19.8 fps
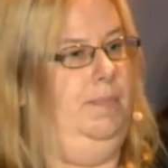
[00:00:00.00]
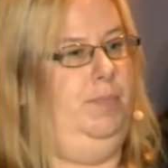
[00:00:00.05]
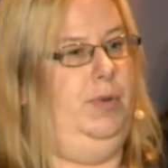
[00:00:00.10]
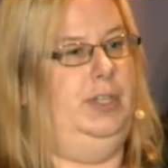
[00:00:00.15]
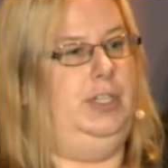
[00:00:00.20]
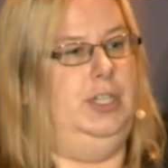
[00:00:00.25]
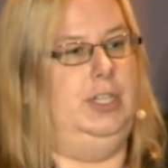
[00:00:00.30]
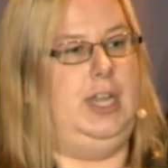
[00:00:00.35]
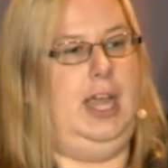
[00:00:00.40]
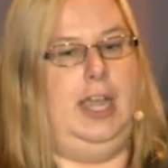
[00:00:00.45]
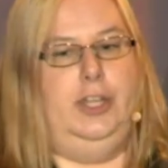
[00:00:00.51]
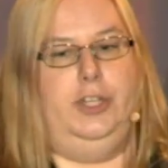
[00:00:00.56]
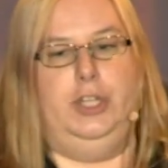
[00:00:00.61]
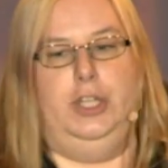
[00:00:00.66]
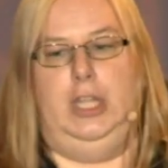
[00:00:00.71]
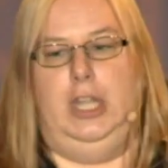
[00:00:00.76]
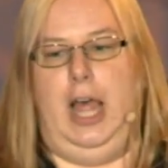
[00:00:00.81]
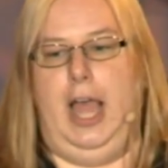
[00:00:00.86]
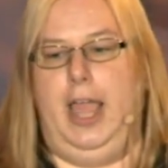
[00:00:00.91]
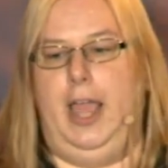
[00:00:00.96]

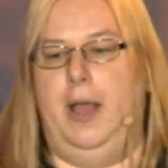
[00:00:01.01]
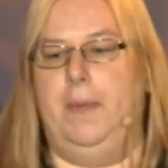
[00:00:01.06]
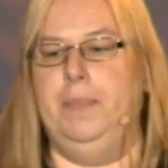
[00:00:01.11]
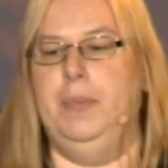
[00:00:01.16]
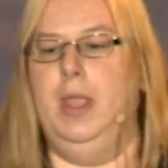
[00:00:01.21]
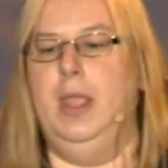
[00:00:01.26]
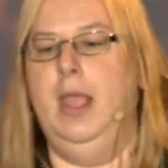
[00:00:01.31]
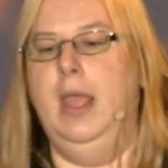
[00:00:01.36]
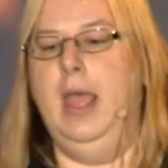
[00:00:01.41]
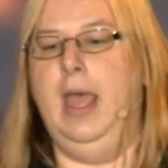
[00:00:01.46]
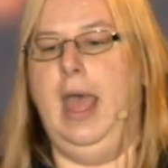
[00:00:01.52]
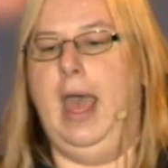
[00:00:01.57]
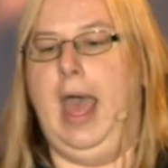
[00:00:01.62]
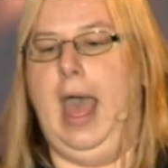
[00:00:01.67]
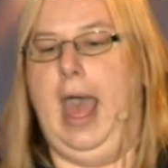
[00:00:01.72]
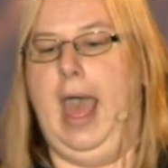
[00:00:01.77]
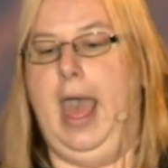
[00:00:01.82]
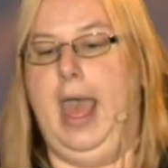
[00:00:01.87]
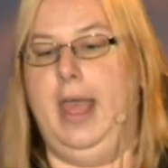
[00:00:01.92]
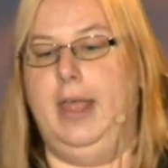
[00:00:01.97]
presentation layer,
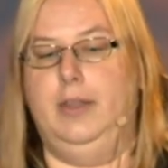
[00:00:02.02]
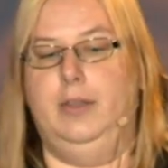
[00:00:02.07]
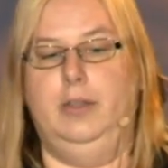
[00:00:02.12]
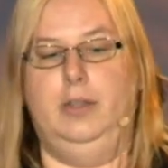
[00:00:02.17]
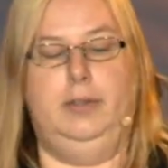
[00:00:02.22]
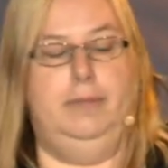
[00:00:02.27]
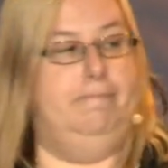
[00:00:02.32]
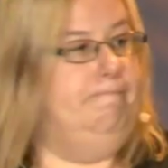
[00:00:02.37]
and